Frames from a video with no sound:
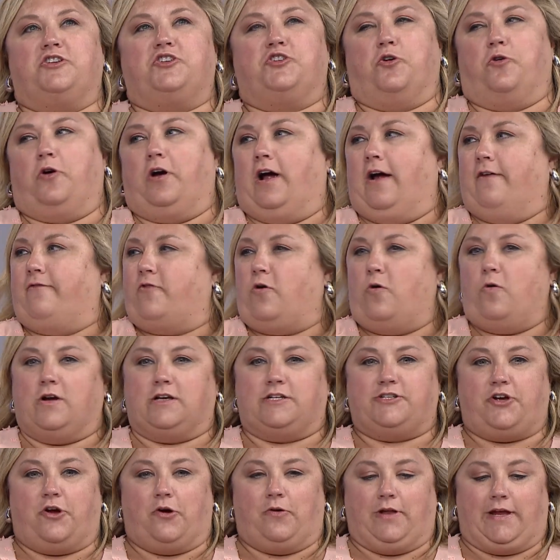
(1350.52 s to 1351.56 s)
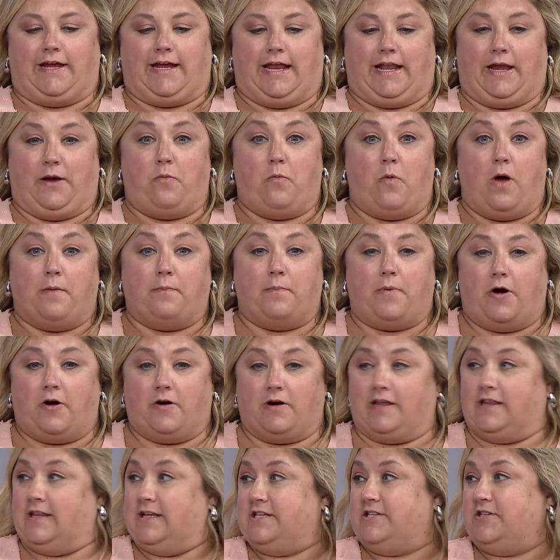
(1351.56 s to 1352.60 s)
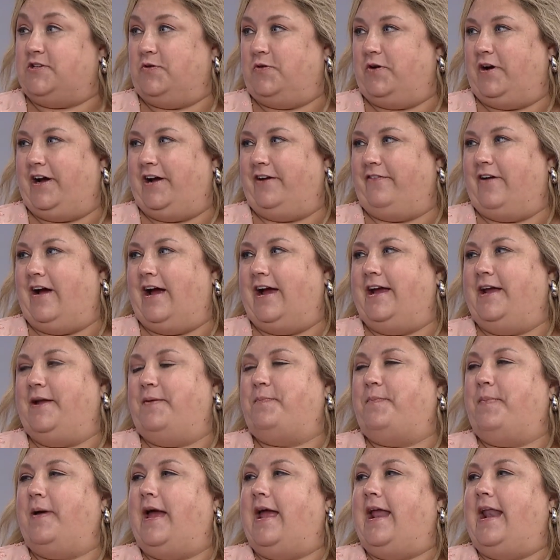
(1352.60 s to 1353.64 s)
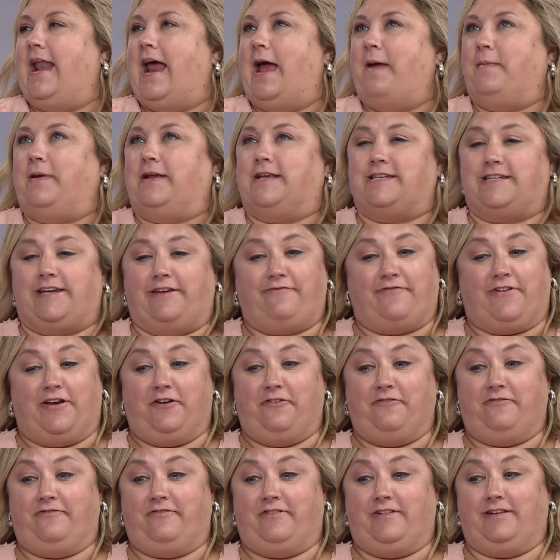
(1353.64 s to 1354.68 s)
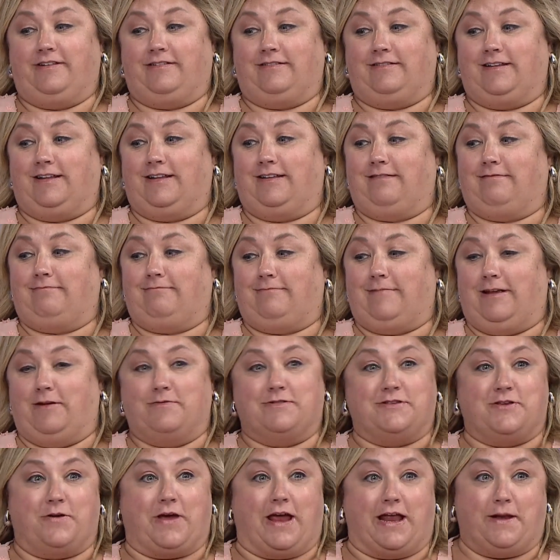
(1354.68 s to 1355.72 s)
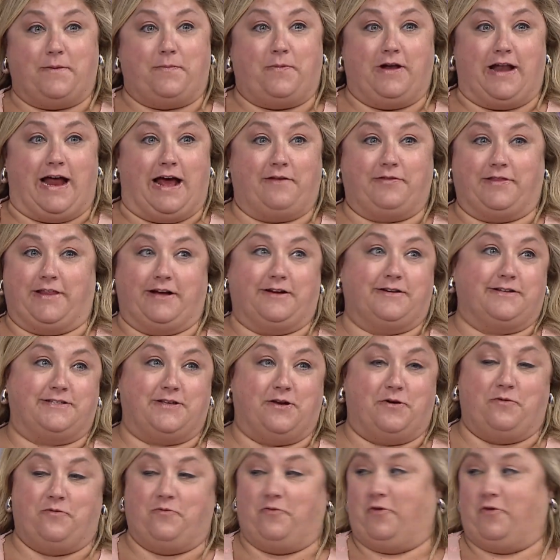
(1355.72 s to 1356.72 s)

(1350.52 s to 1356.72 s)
sure, of course, you're only getting one part of the story, right? But mm. I mean, she felt it was okay to put out there, so